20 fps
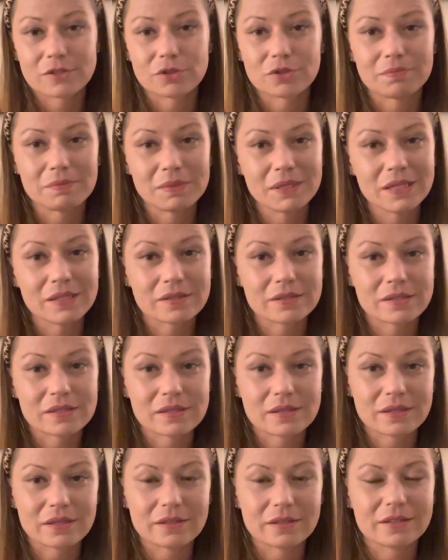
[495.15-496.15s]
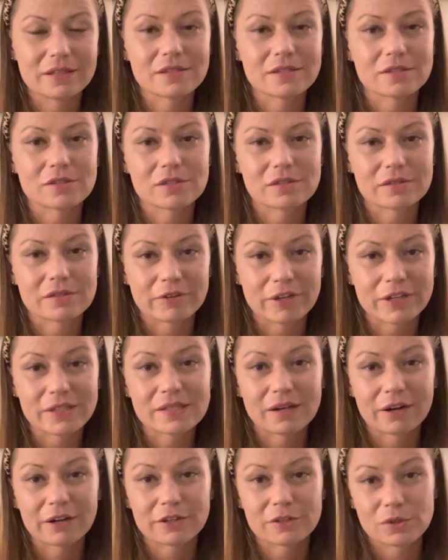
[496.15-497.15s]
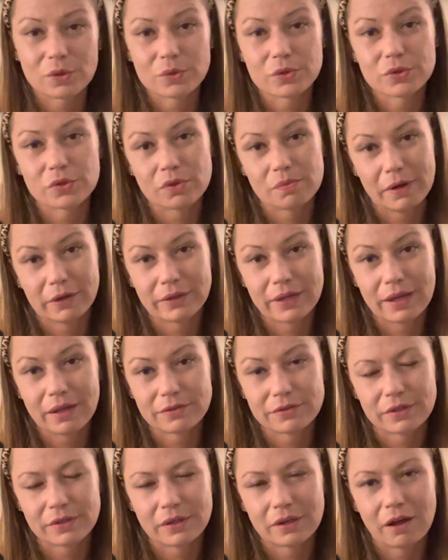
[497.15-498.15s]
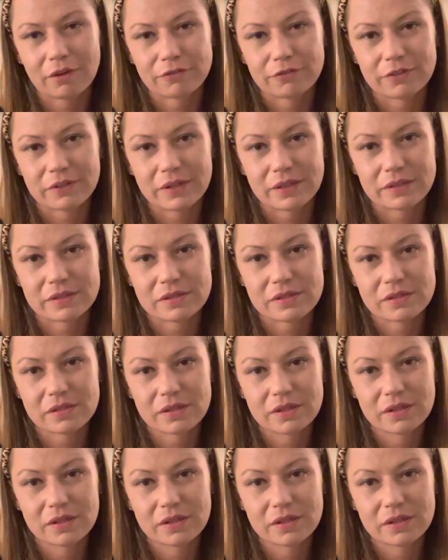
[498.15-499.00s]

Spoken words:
To me, this is, strength card is also about healthy confidence